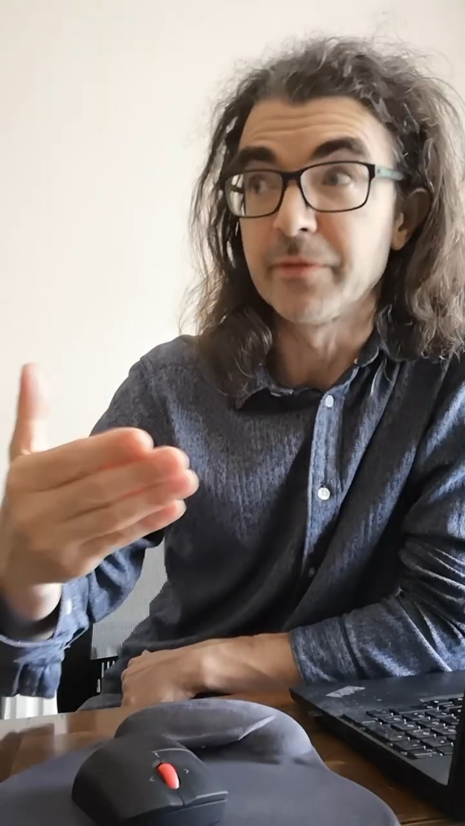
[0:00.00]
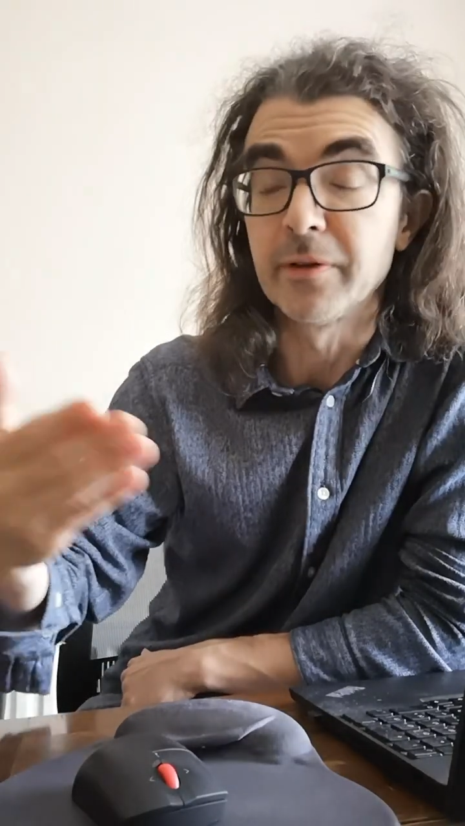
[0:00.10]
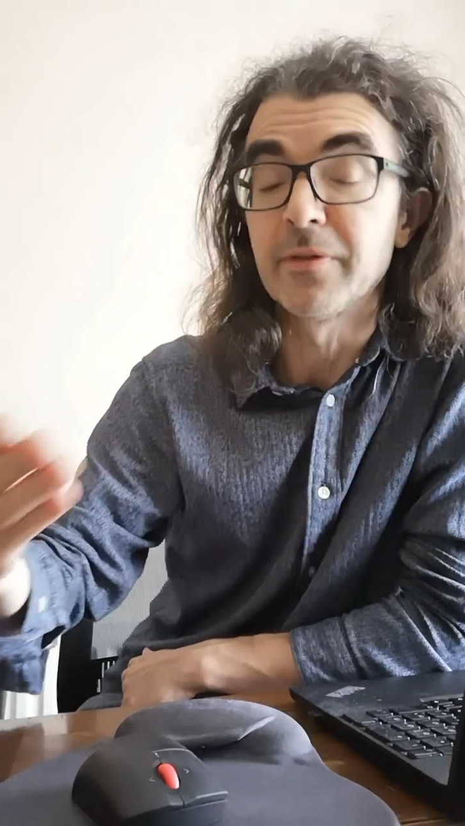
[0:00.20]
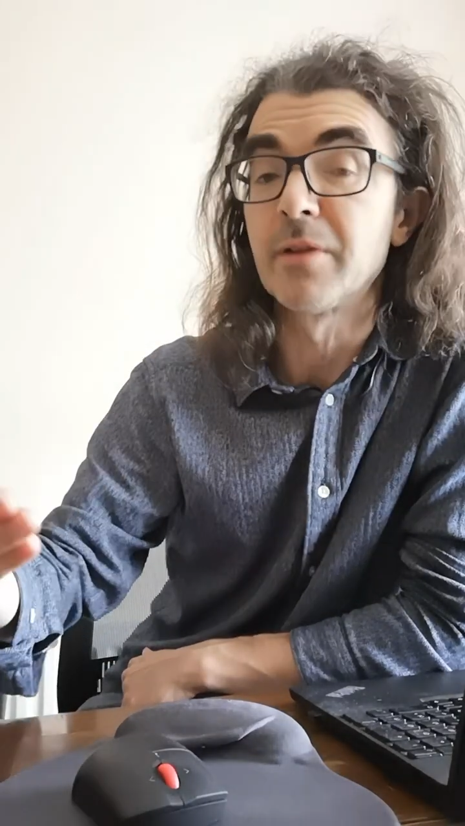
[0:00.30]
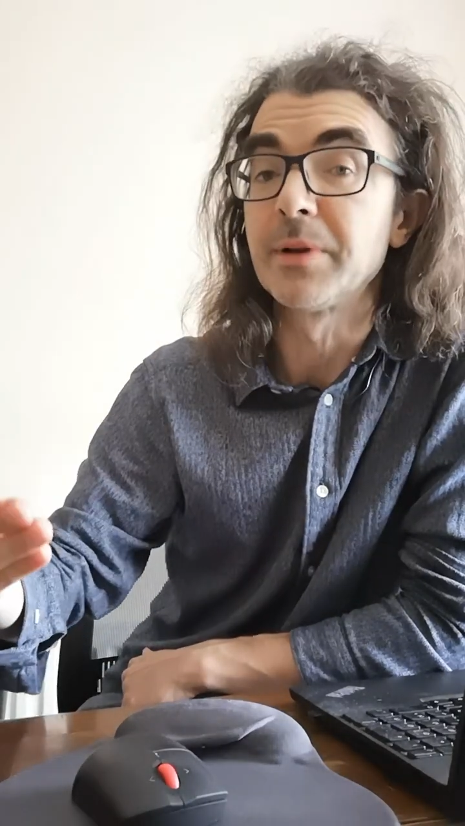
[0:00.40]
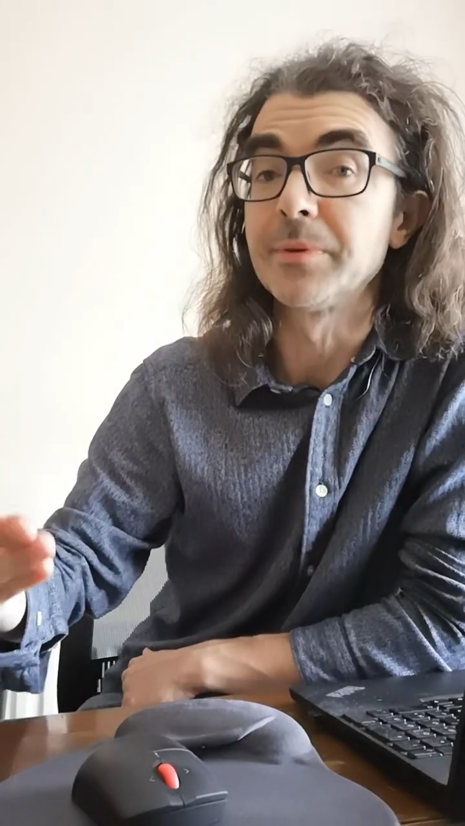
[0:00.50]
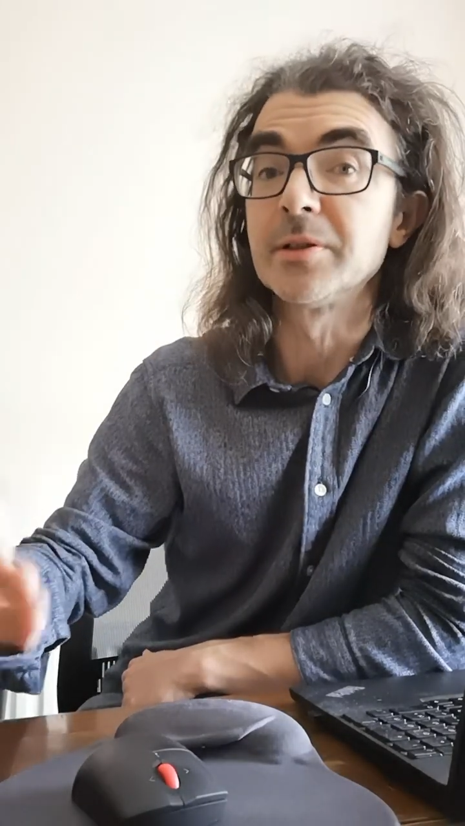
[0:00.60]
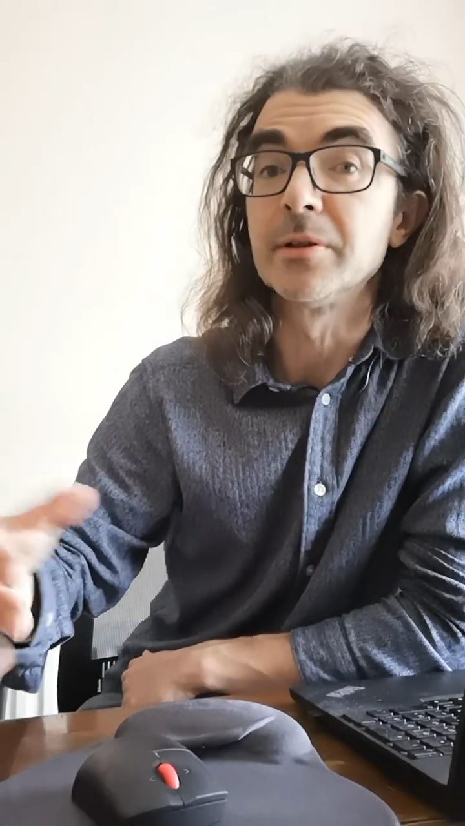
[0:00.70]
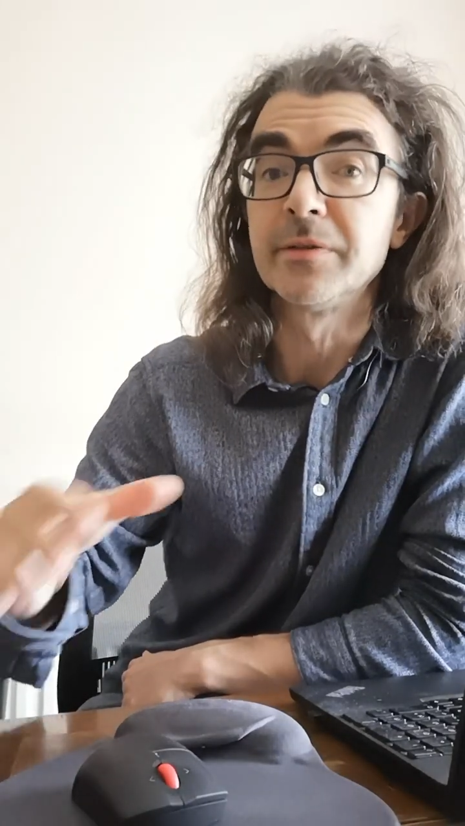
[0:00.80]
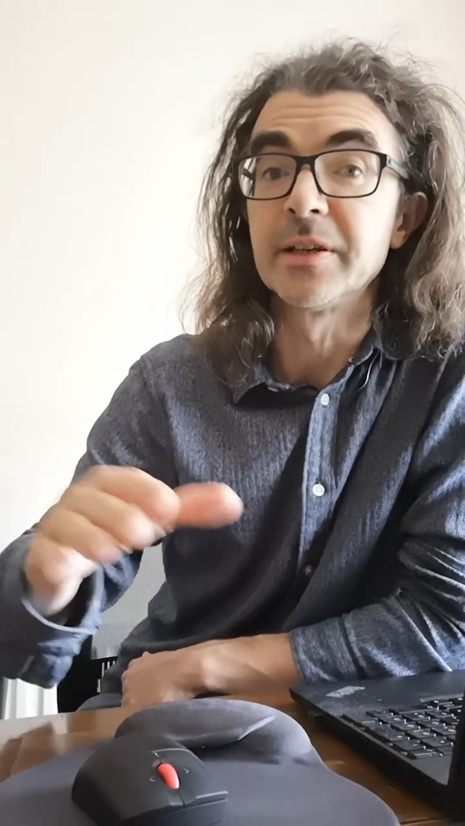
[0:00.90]
a few foreign people
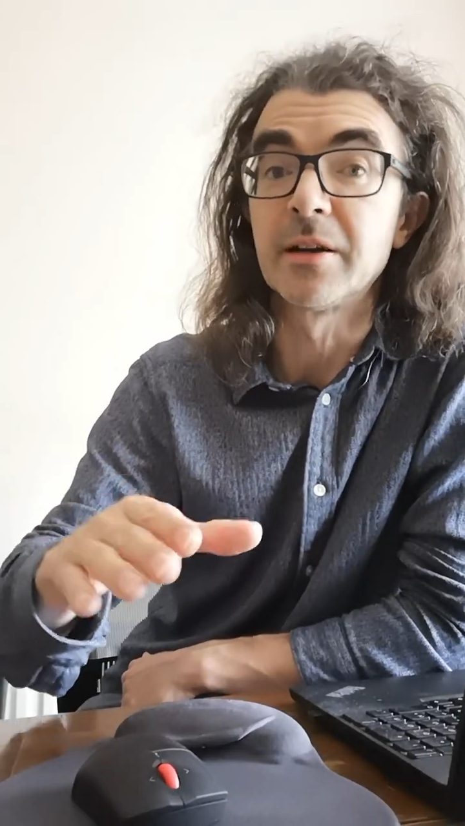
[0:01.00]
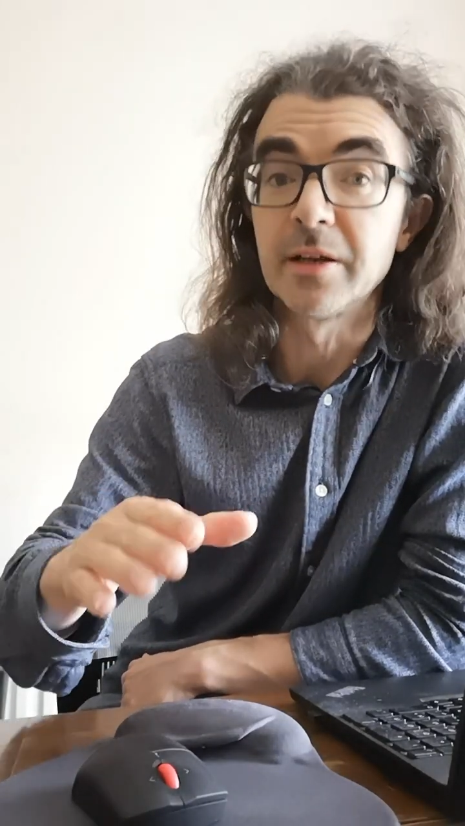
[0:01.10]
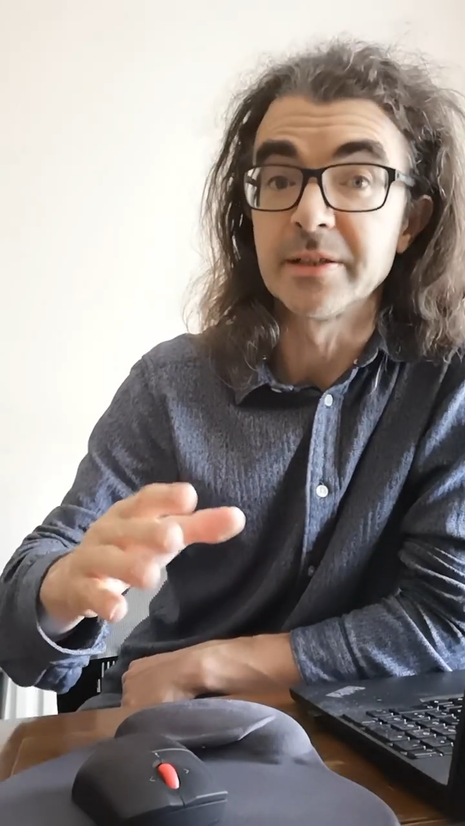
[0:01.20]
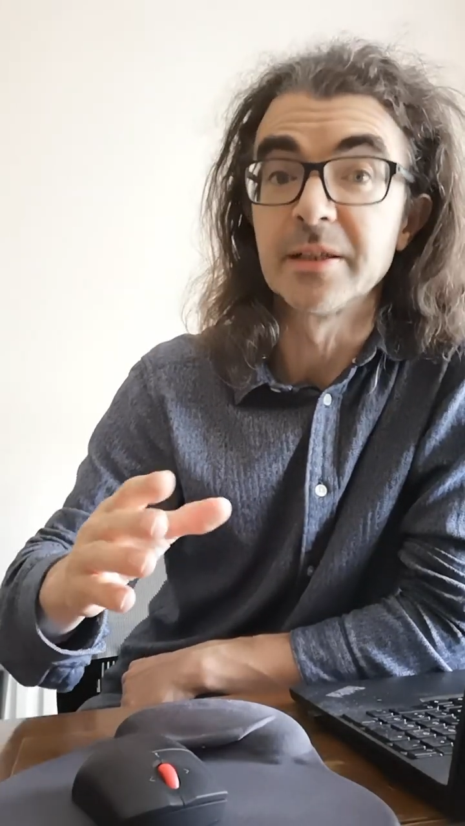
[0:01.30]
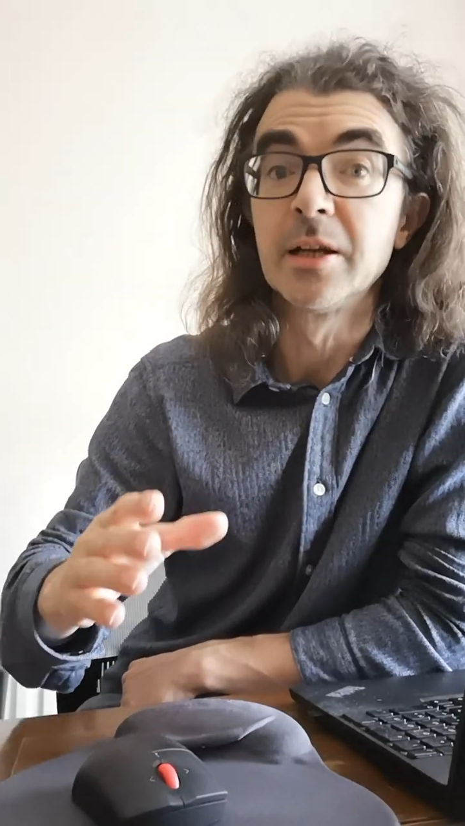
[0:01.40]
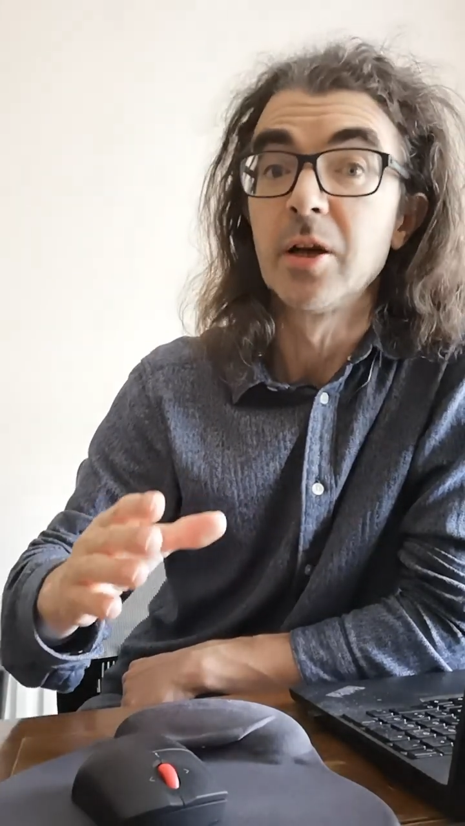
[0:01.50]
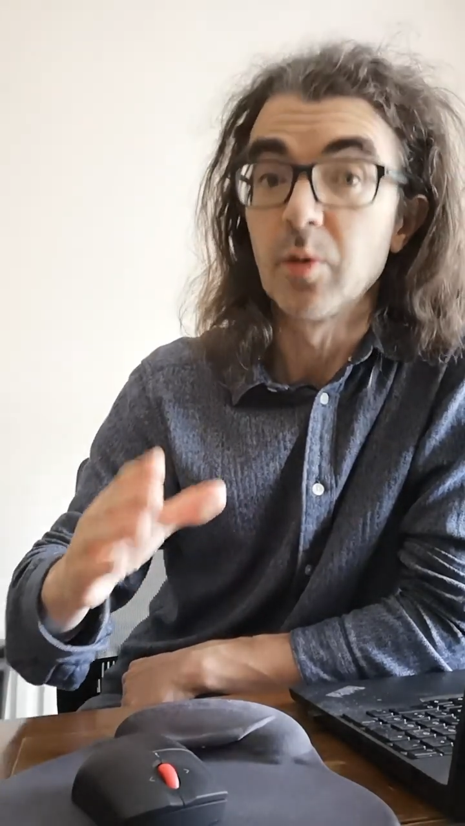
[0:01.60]
who live in Ireland,